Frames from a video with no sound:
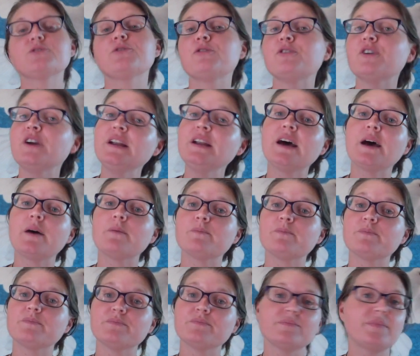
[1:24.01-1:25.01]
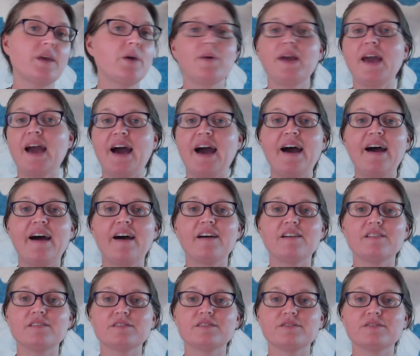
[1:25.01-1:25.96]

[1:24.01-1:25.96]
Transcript: freedom that we have